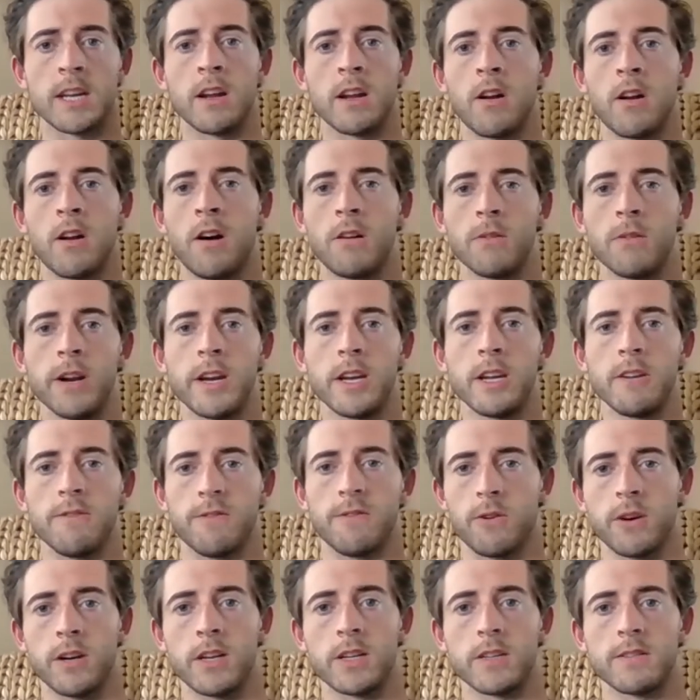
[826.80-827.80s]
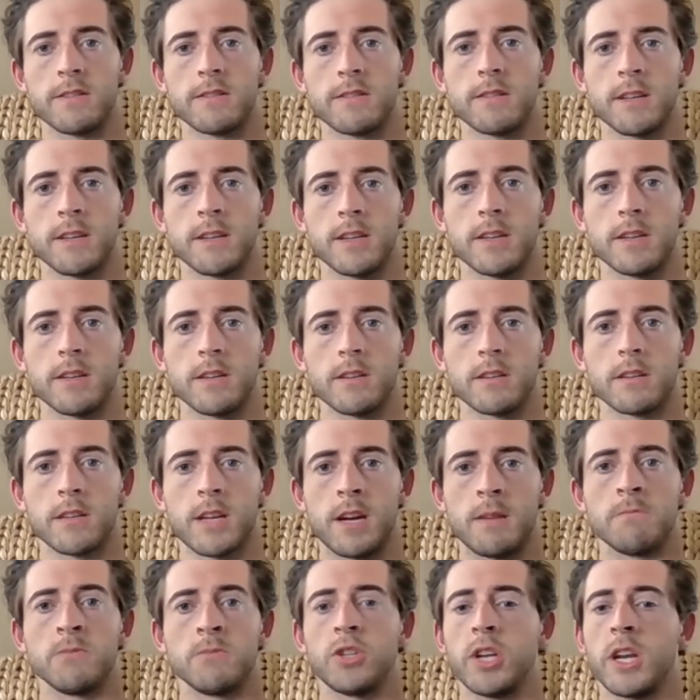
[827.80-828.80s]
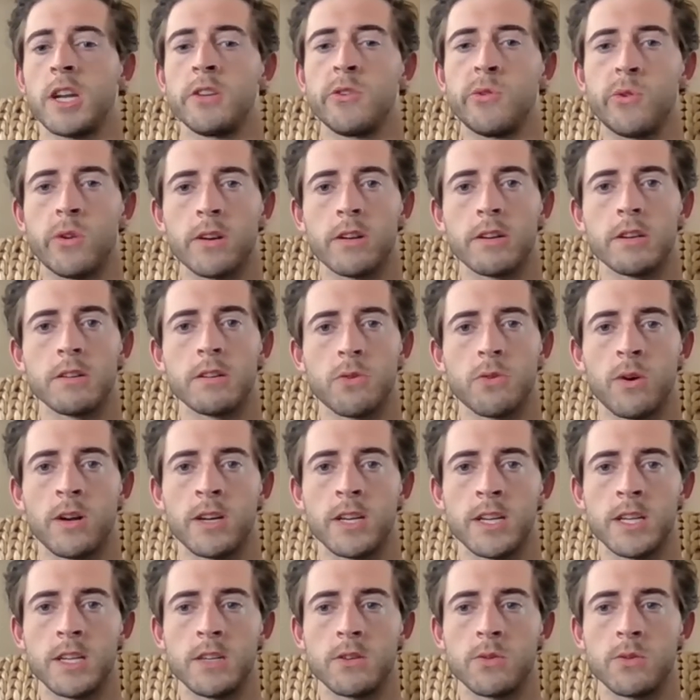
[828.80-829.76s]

it all ready for us uh, come January twenty